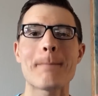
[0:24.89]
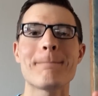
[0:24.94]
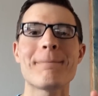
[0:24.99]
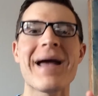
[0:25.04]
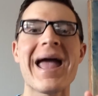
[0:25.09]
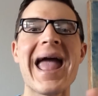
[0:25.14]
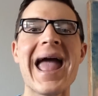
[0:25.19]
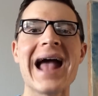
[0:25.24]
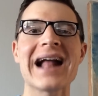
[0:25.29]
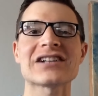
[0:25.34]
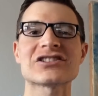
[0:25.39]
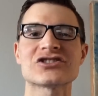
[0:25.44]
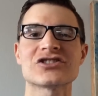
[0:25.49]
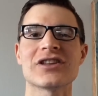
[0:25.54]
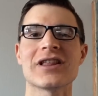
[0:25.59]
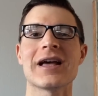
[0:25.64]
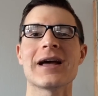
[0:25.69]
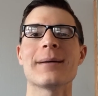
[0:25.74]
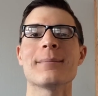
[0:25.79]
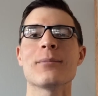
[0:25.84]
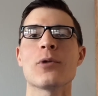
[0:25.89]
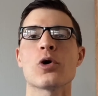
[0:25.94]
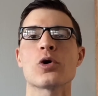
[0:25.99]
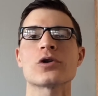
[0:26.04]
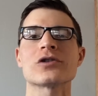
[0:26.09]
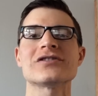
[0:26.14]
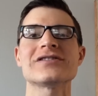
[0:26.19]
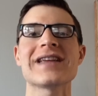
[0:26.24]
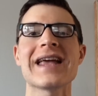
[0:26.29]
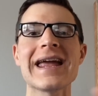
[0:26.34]
patch them
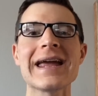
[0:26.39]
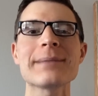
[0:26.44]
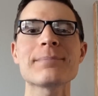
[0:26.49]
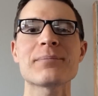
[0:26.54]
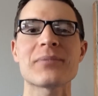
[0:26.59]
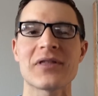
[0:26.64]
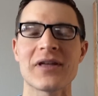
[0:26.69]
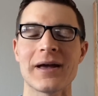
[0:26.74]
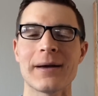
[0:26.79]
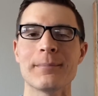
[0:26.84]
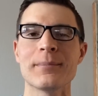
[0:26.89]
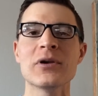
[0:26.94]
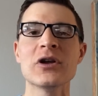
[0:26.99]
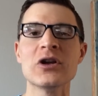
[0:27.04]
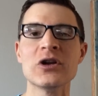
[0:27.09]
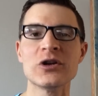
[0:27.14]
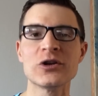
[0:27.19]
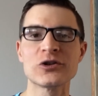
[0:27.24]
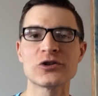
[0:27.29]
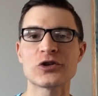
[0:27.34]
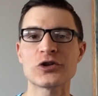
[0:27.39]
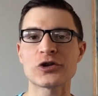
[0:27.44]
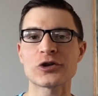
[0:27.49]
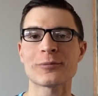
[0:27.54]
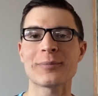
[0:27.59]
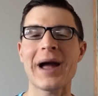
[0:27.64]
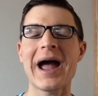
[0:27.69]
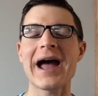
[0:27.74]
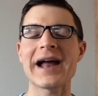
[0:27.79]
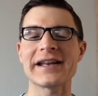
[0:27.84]
or tape them to your
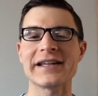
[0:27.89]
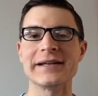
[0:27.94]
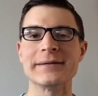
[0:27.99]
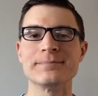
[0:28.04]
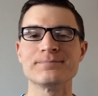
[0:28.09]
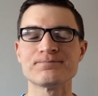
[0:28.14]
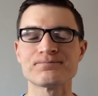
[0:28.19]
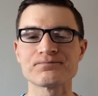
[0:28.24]
body.